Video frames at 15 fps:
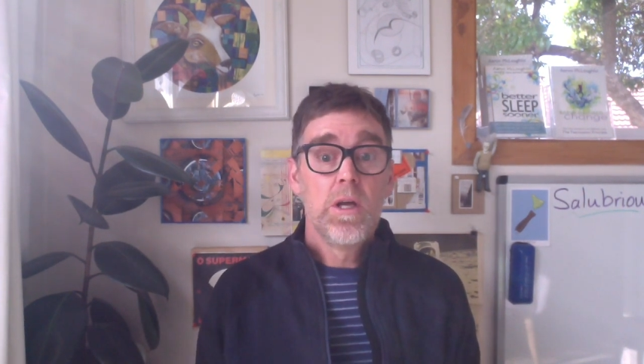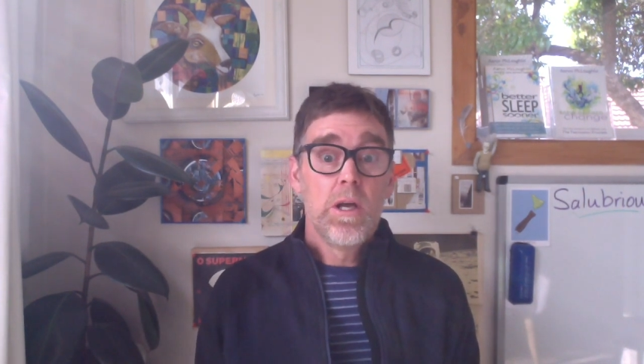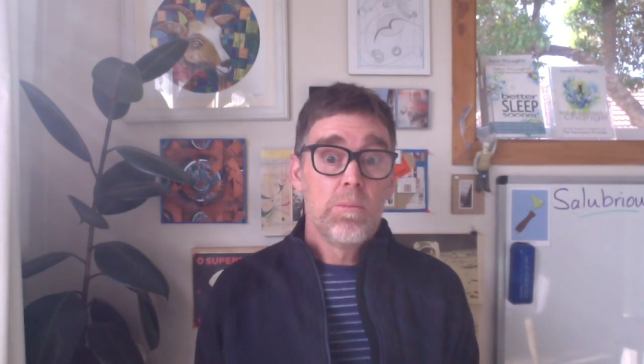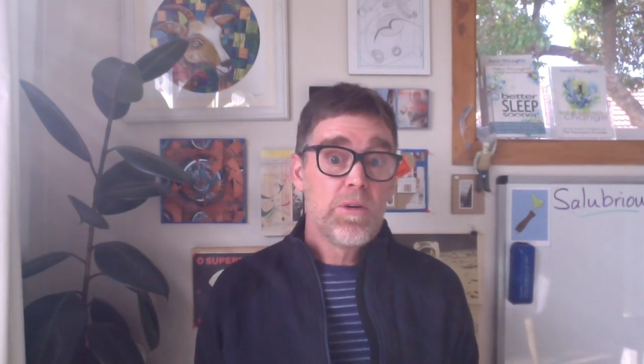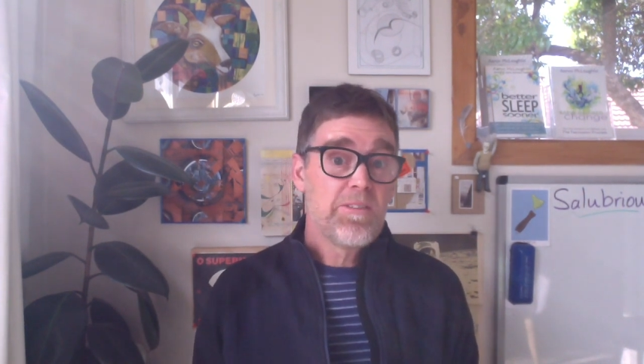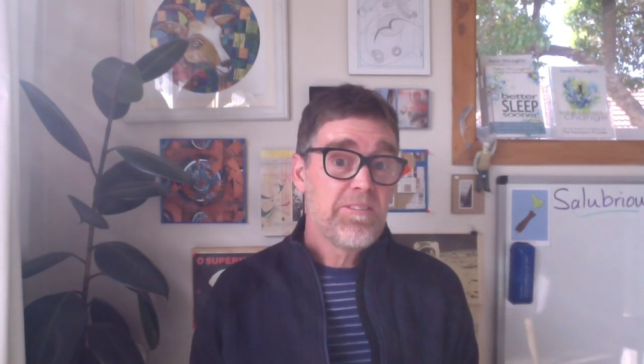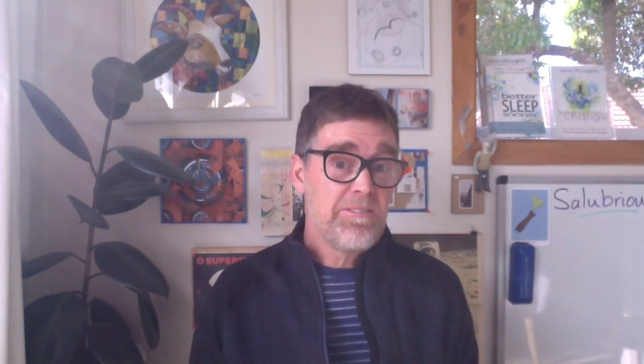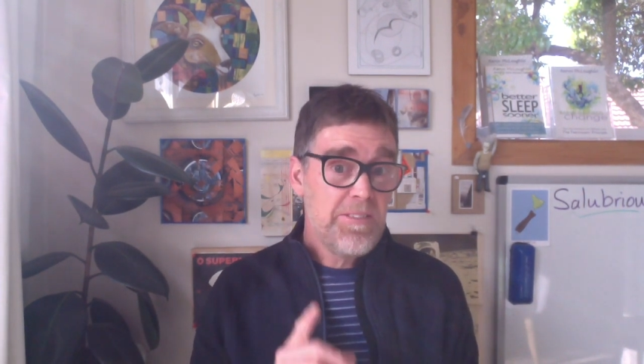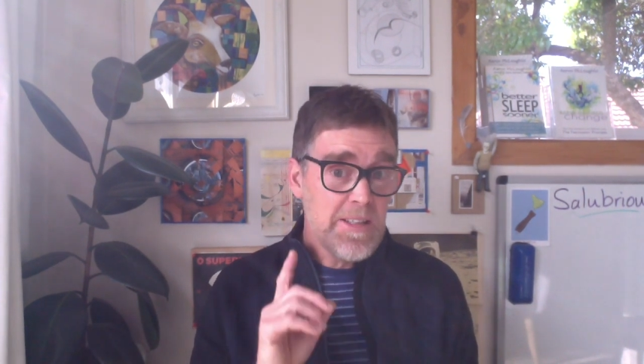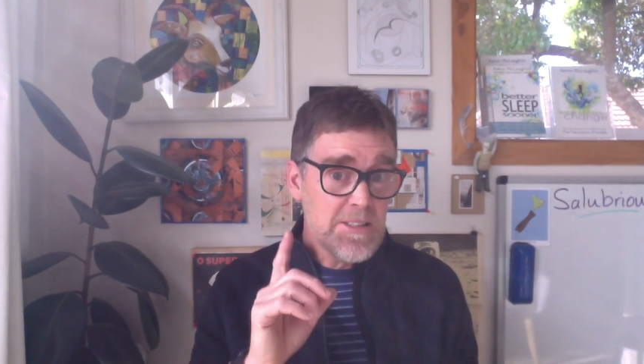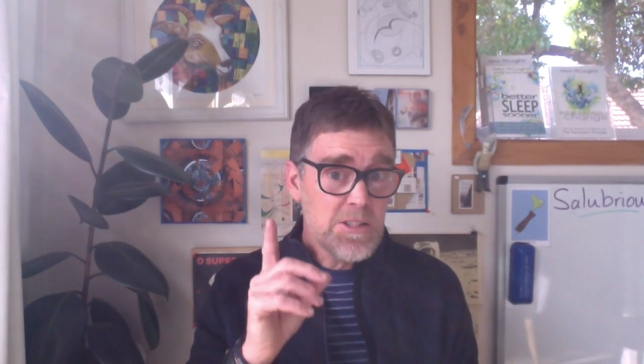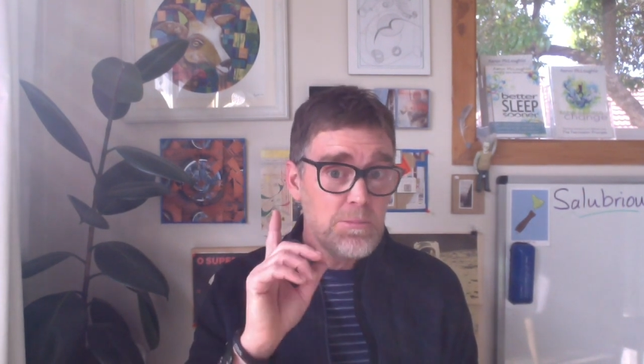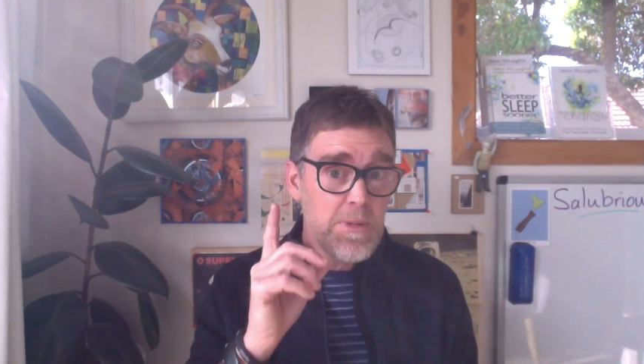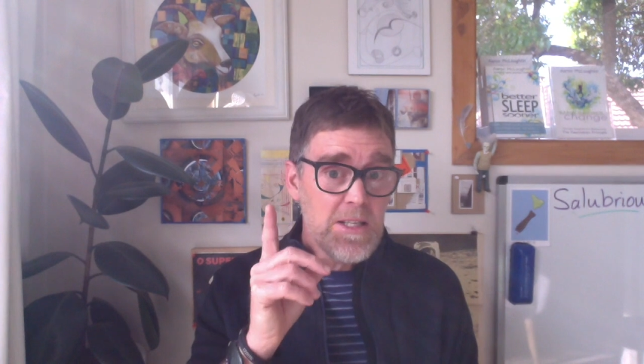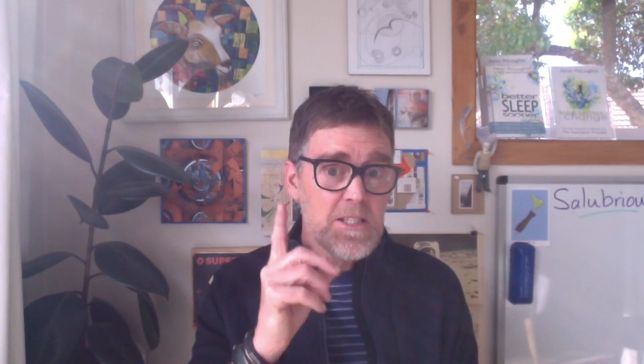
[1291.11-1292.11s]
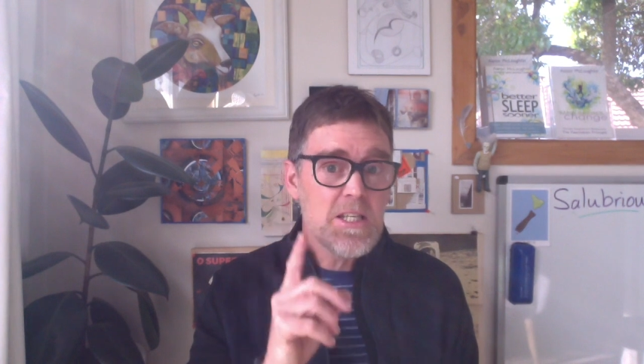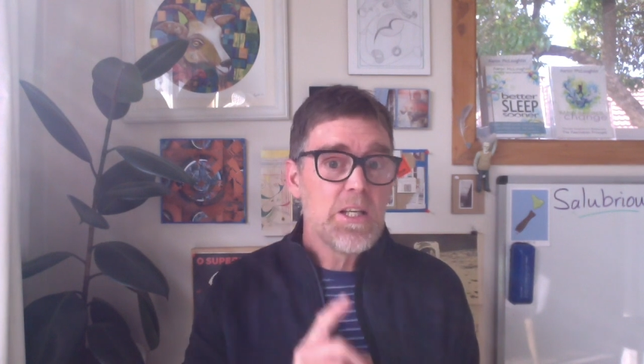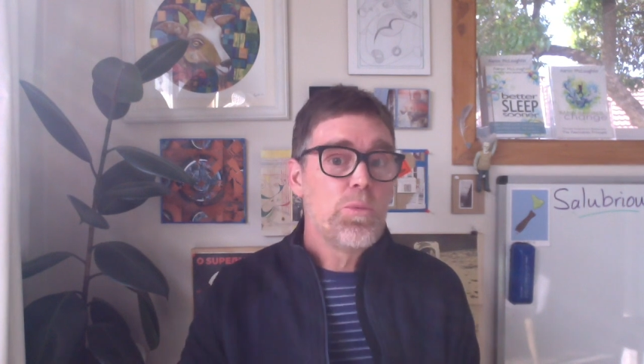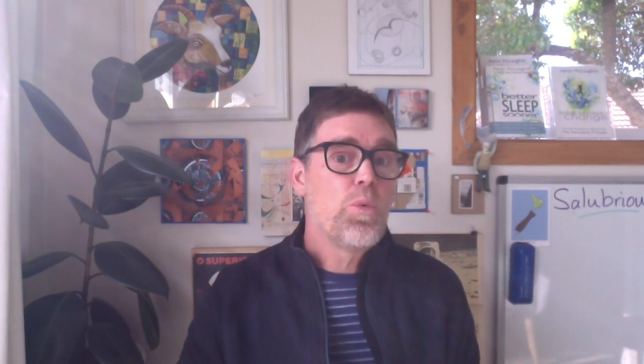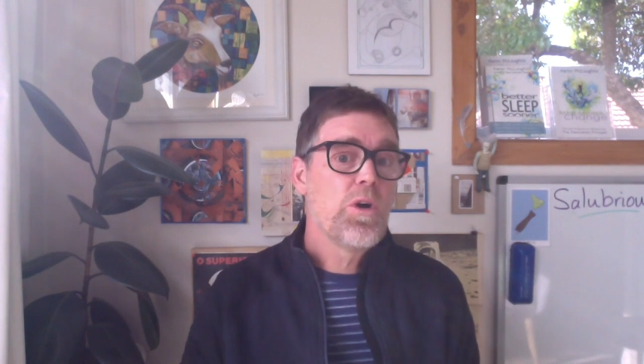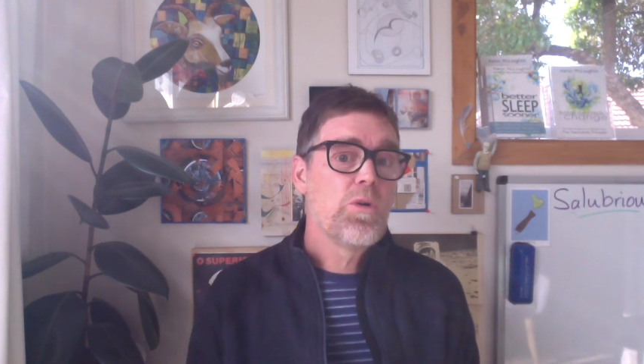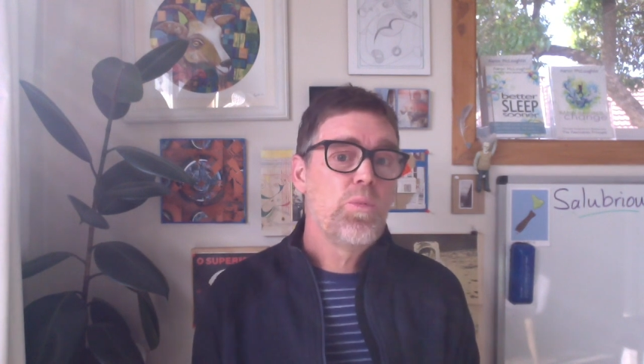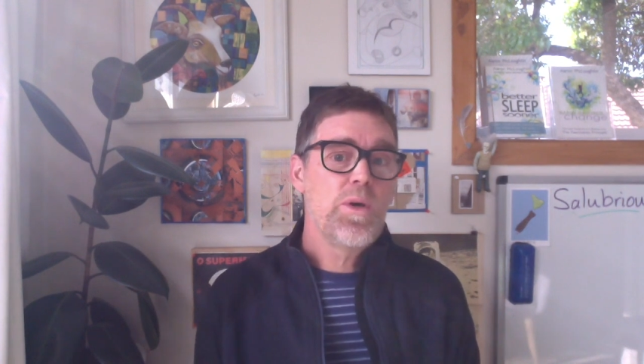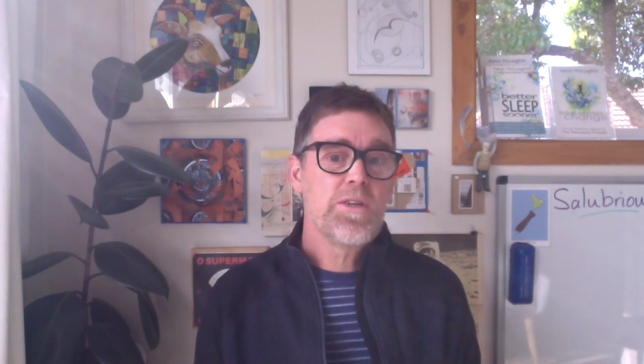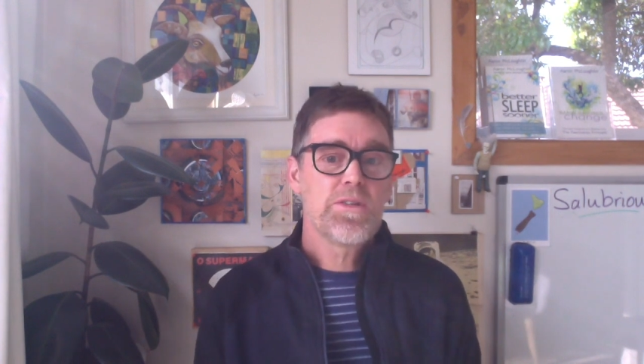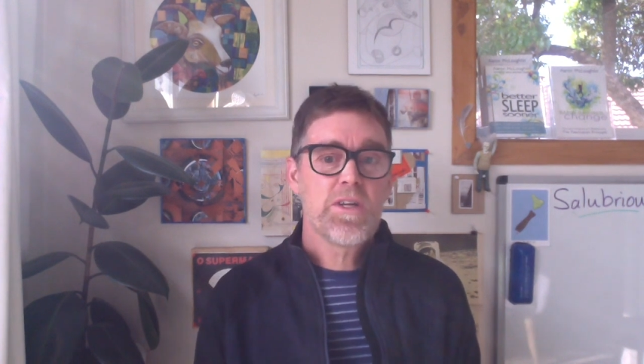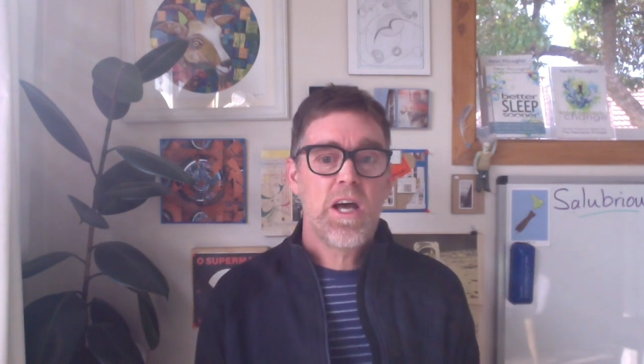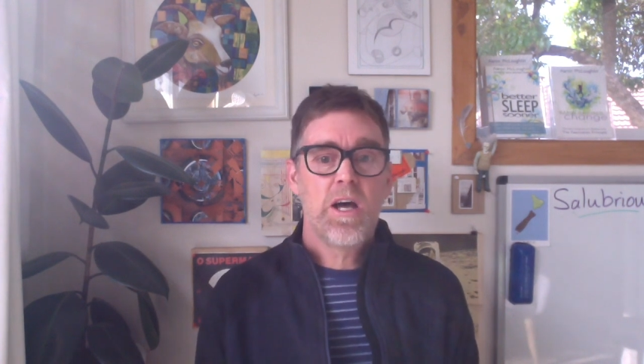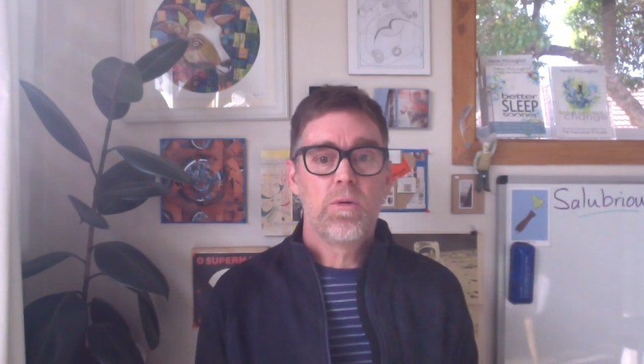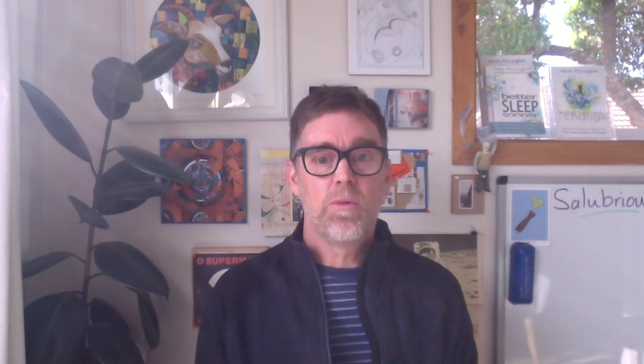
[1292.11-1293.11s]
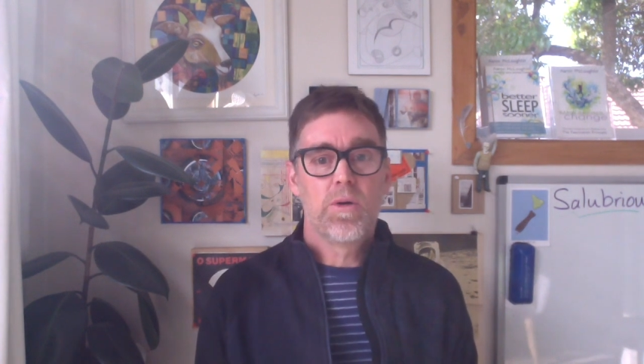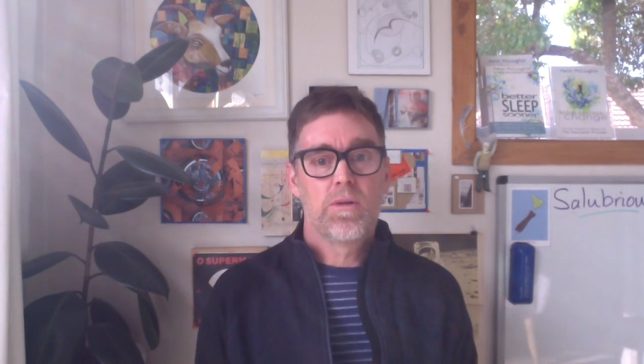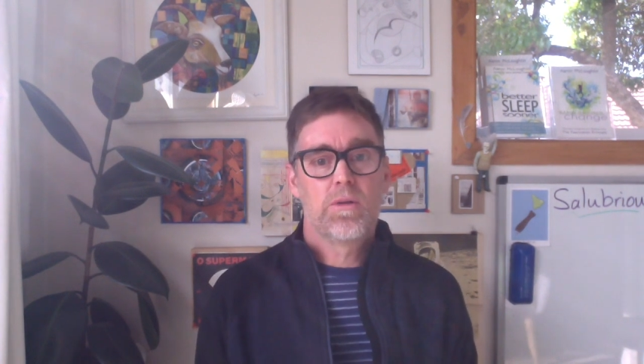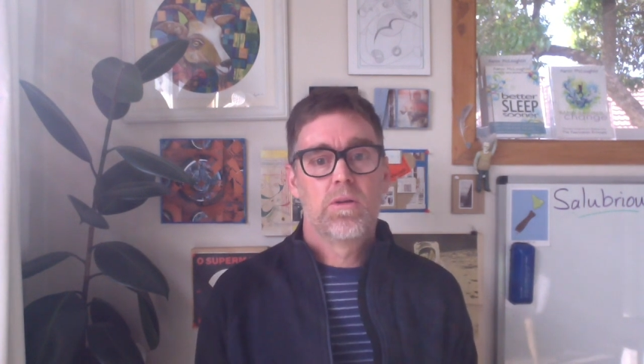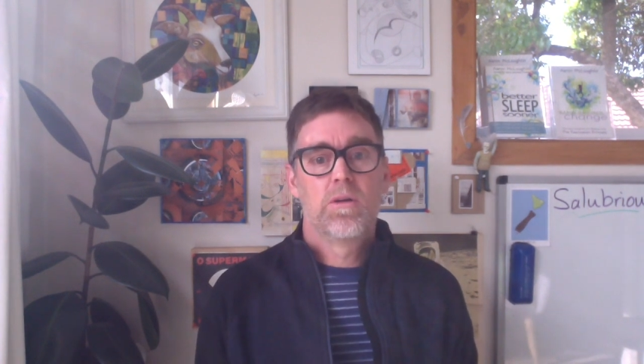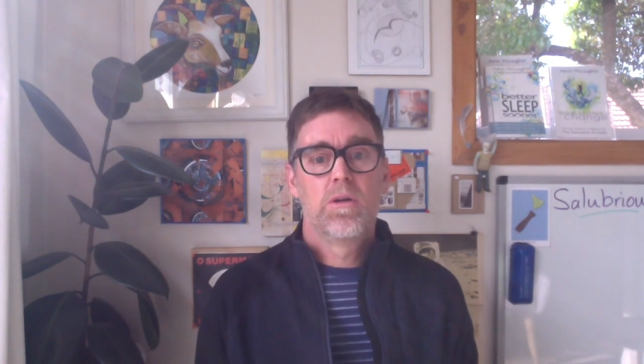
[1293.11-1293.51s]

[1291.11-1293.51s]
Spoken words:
But fundamentally, what did we start with?